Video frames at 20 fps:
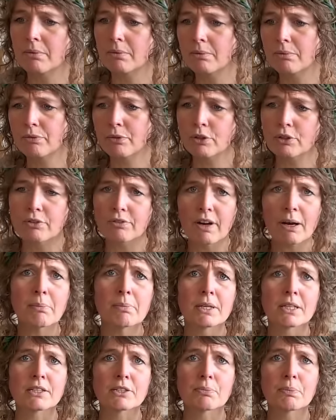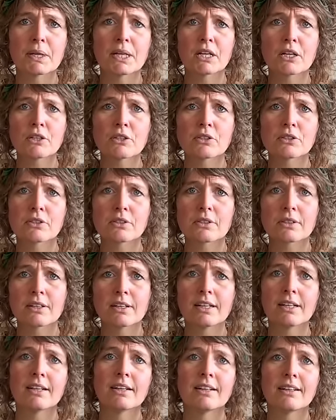for the rabbit, because
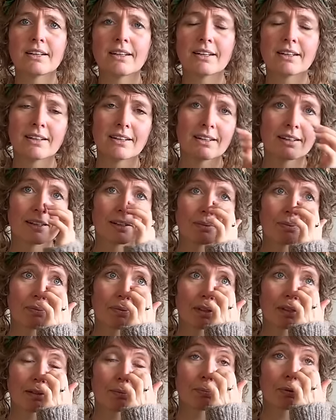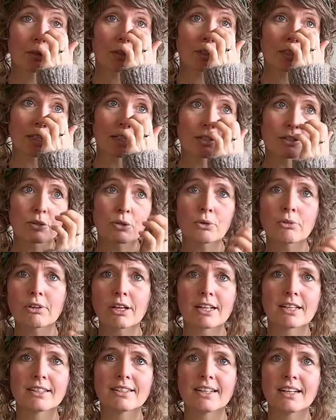the birthday is
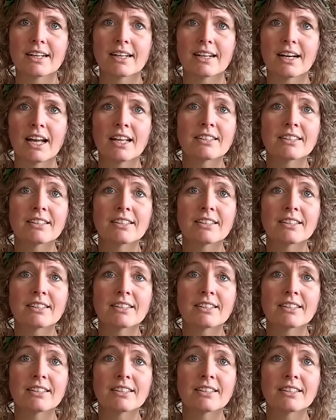already there.